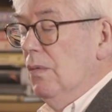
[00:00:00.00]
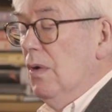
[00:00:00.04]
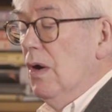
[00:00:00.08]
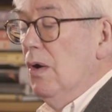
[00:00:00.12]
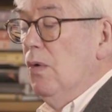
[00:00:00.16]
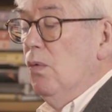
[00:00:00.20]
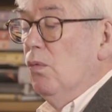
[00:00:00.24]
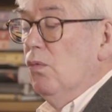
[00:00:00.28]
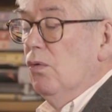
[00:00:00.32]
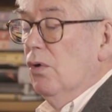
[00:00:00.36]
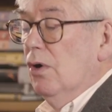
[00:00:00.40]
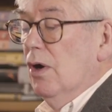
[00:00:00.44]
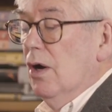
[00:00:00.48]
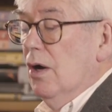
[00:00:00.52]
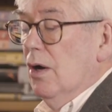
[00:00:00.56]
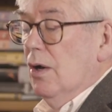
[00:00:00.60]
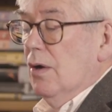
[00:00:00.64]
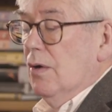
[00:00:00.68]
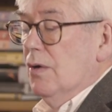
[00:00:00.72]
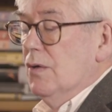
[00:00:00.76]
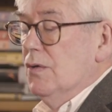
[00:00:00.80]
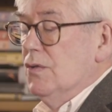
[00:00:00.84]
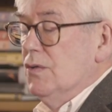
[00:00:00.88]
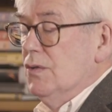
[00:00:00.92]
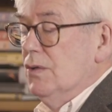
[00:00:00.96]
What
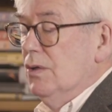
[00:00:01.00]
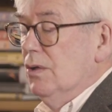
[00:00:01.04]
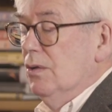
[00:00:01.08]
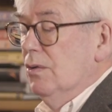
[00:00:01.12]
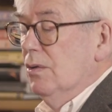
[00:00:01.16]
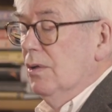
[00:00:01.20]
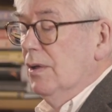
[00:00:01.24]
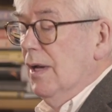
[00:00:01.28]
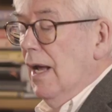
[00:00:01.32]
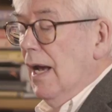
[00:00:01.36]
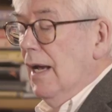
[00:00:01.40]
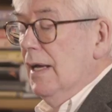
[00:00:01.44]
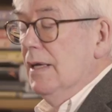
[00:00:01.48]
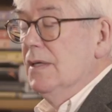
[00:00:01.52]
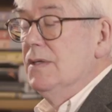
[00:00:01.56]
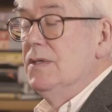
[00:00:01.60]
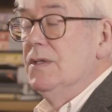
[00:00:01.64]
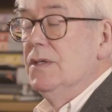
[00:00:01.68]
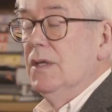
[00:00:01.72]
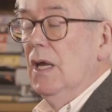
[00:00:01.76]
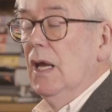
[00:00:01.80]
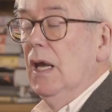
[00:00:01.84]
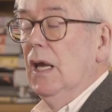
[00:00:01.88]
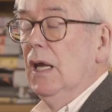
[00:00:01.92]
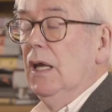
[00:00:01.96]
words could I
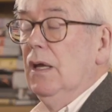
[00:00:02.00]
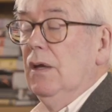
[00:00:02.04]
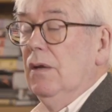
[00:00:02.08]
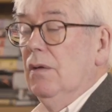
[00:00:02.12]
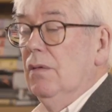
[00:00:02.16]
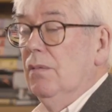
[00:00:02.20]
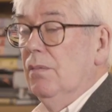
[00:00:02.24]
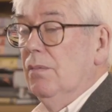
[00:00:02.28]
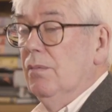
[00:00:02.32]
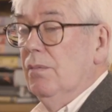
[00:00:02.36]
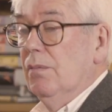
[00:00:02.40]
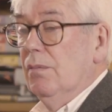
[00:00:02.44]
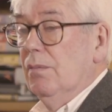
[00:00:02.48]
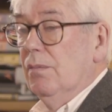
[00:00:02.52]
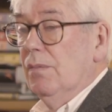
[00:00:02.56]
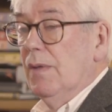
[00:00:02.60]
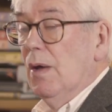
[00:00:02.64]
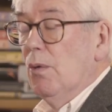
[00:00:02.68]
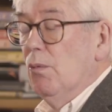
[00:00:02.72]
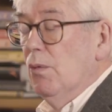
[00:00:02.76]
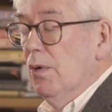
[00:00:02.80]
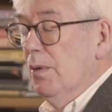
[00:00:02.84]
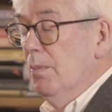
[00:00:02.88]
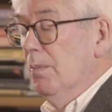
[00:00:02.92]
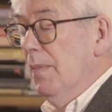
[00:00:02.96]
say
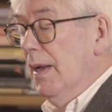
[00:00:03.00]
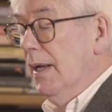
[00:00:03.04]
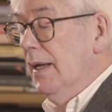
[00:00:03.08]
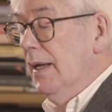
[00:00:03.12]
that would